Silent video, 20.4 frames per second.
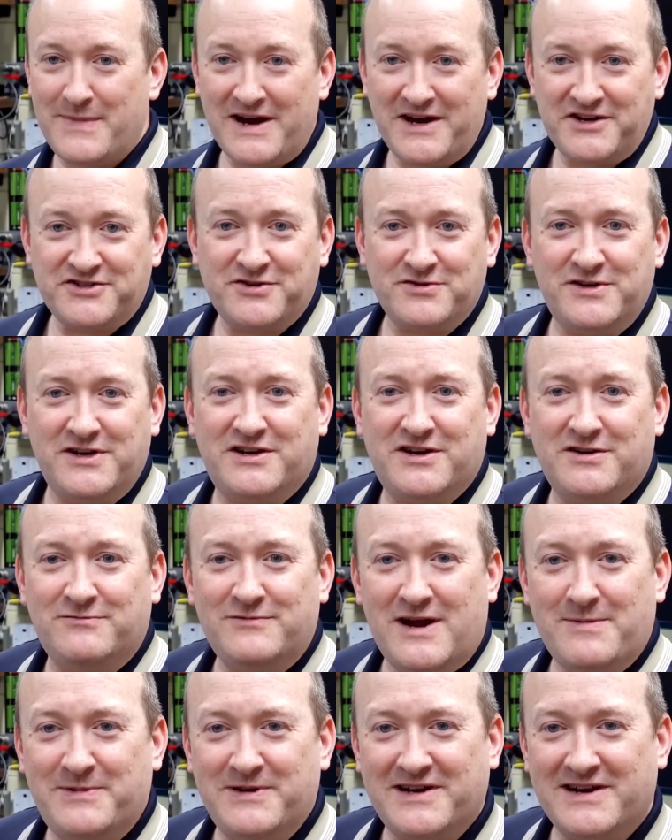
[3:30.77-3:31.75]
Make sure you can
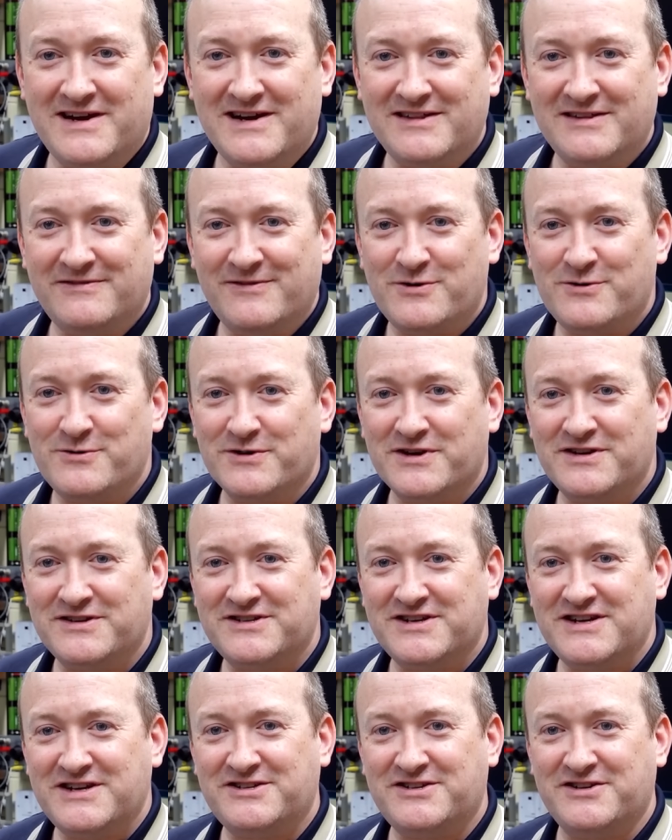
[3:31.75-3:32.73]
replicate the fault
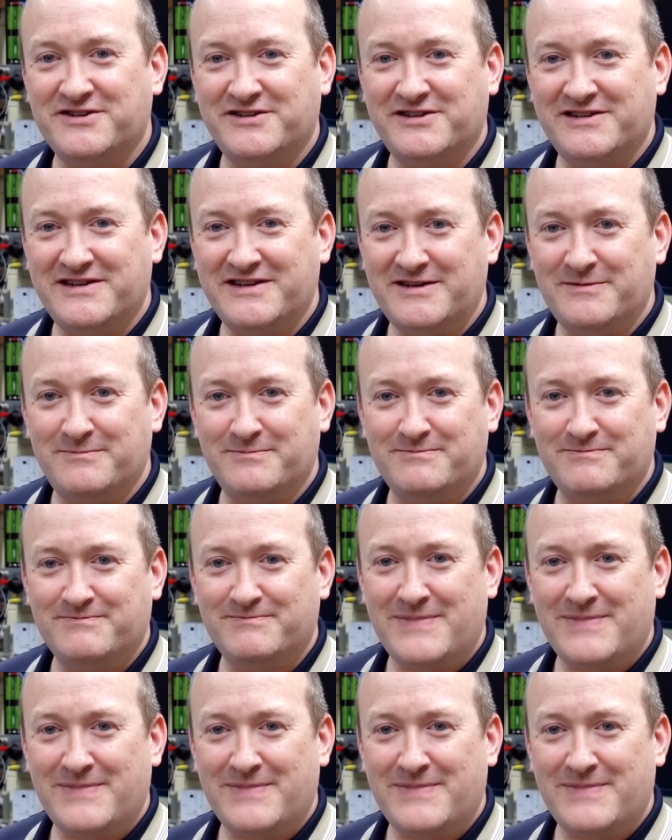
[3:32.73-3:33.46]
consistently.